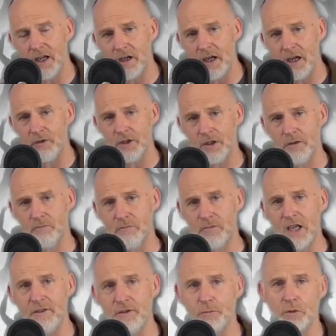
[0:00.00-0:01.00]
I'll,
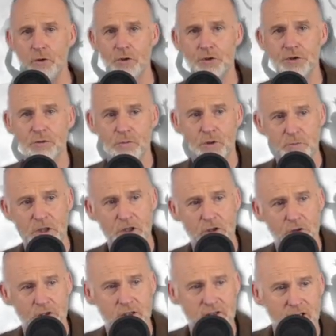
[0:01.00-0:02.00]
David Pawson would be a
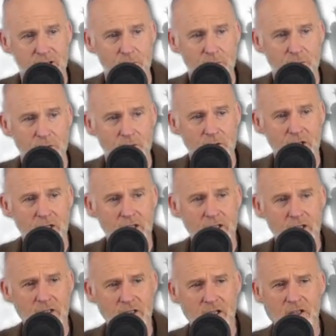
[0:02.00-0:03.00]
good example.
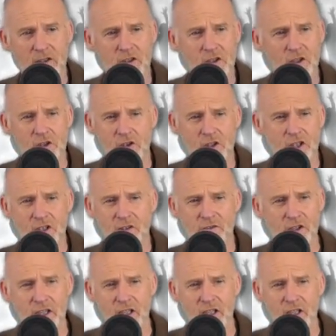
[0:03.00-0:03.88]
90 odd years of